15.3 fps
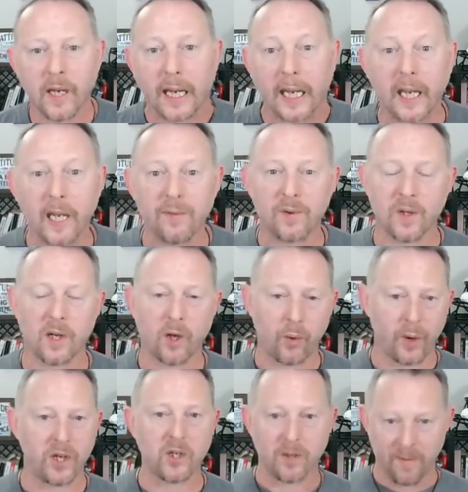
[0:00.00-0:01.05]
even the
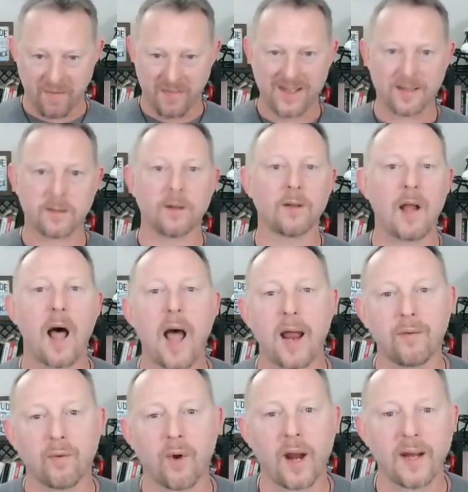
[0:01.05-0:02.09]
creation of this
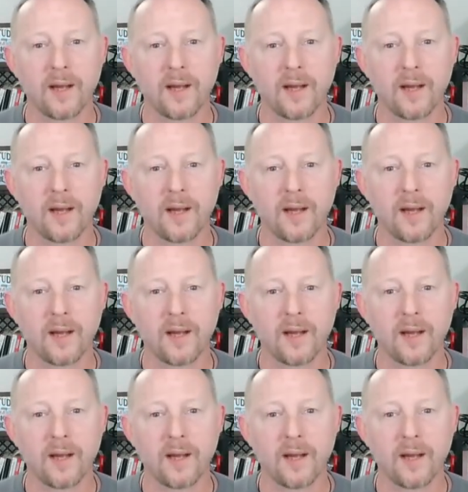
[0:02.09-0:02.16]
live right